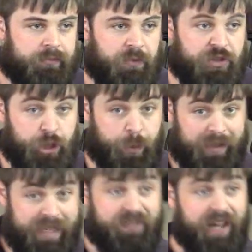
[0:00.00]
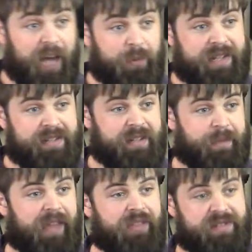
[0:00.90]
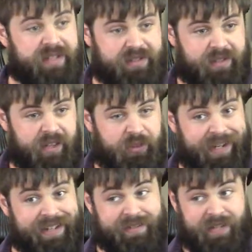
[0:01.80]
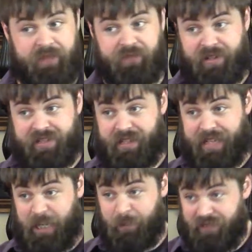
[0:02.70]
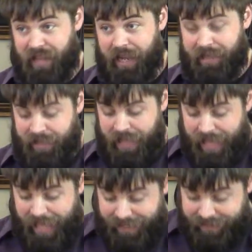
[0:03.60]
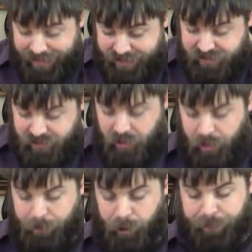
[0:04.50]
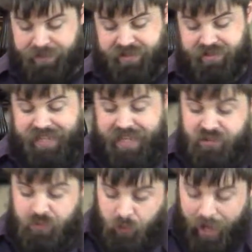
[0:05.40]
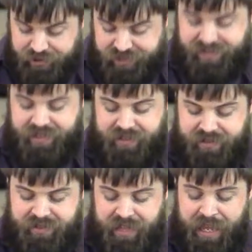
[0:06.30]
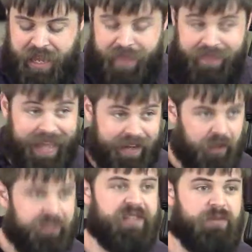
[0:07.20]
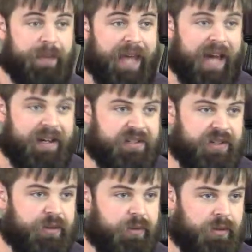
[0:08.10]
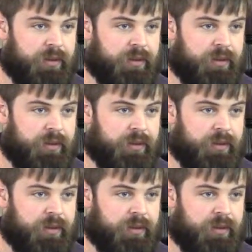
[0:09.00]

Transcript: Do you believe God when he says in Matthew 6:33 to seek first the kingdom of God and his purposes, his righteousness, and then all things will be added to you?